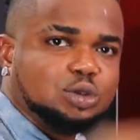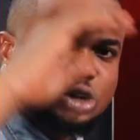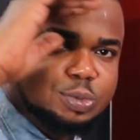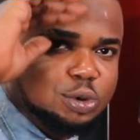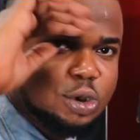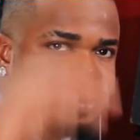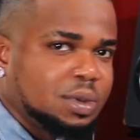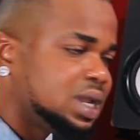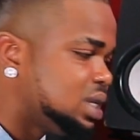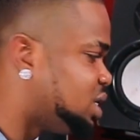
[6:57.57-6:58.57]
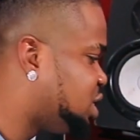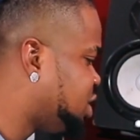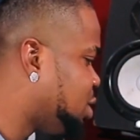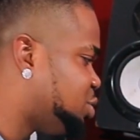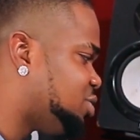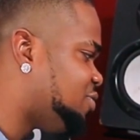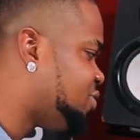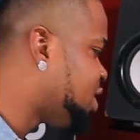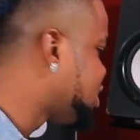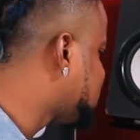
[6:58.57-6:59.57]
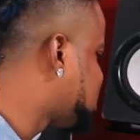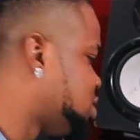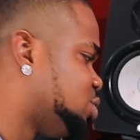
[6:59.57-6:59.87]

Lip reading: Drop a comment, share with your friends.